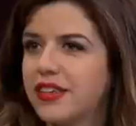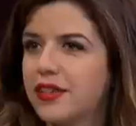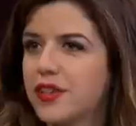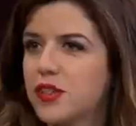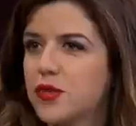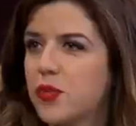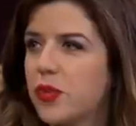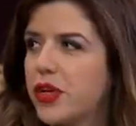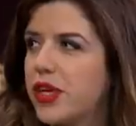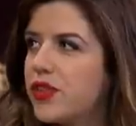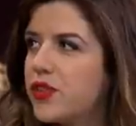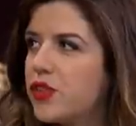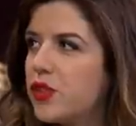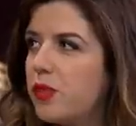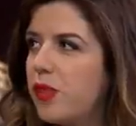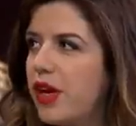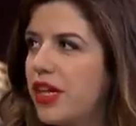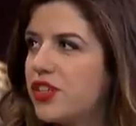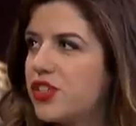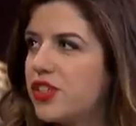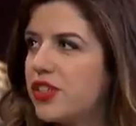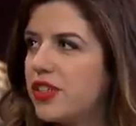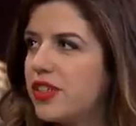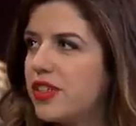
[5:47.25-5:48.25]
at this point. As you
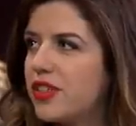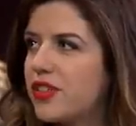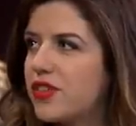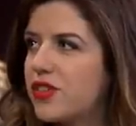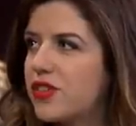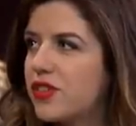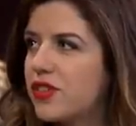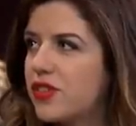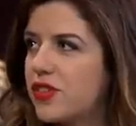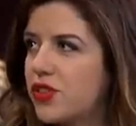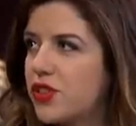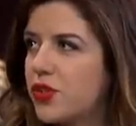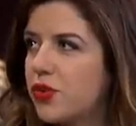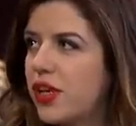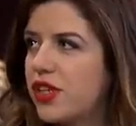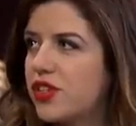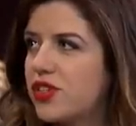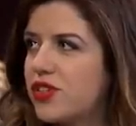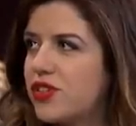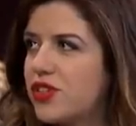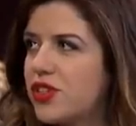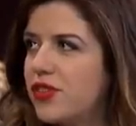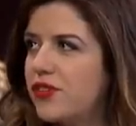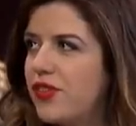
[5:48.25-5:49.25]
mentioned, this
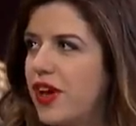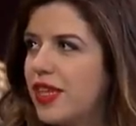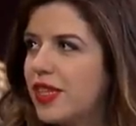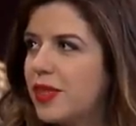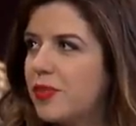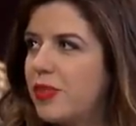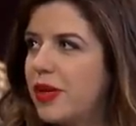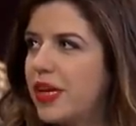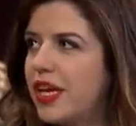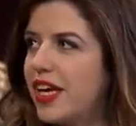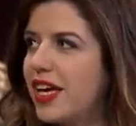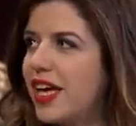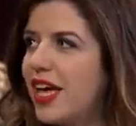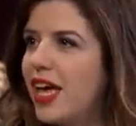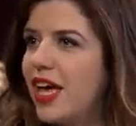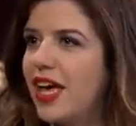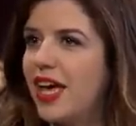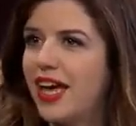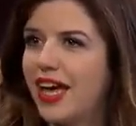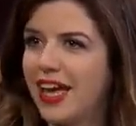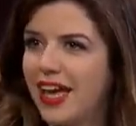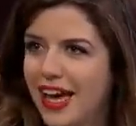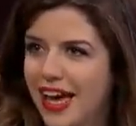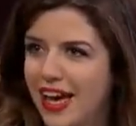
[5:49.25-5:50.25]
situation is developing
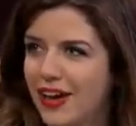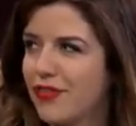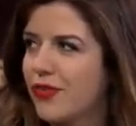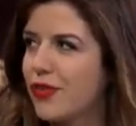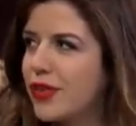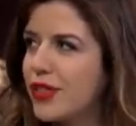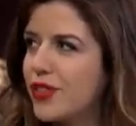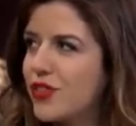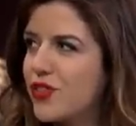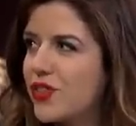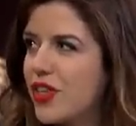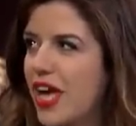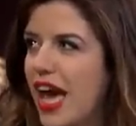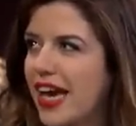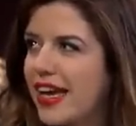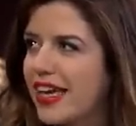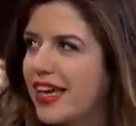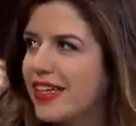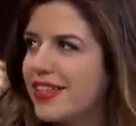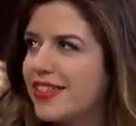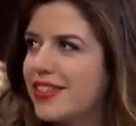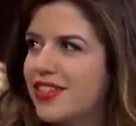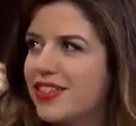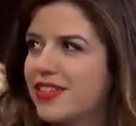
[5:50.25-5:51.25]
every
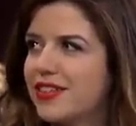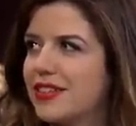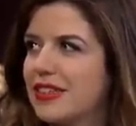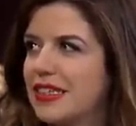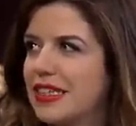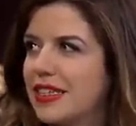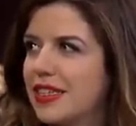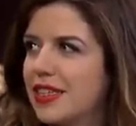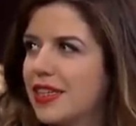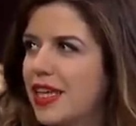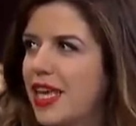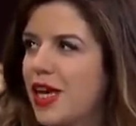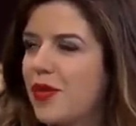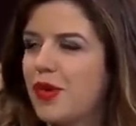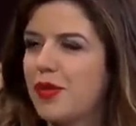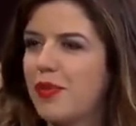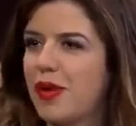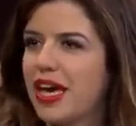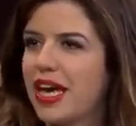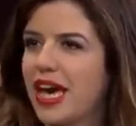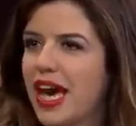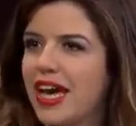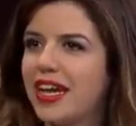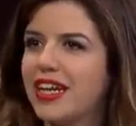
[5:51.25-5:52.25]
second. Can we
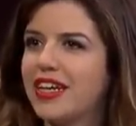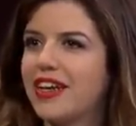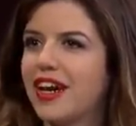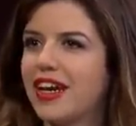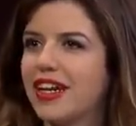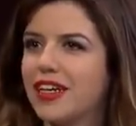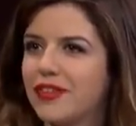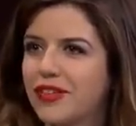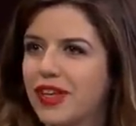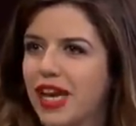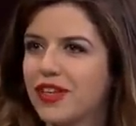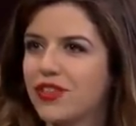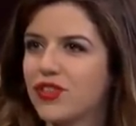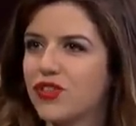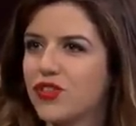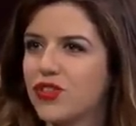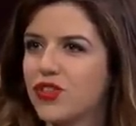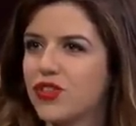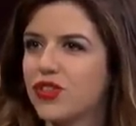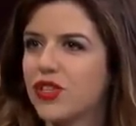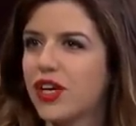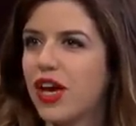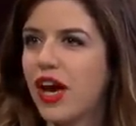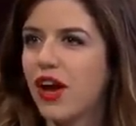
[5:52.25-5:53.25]
make any kind of
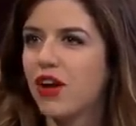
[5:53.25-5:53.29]
guesses as to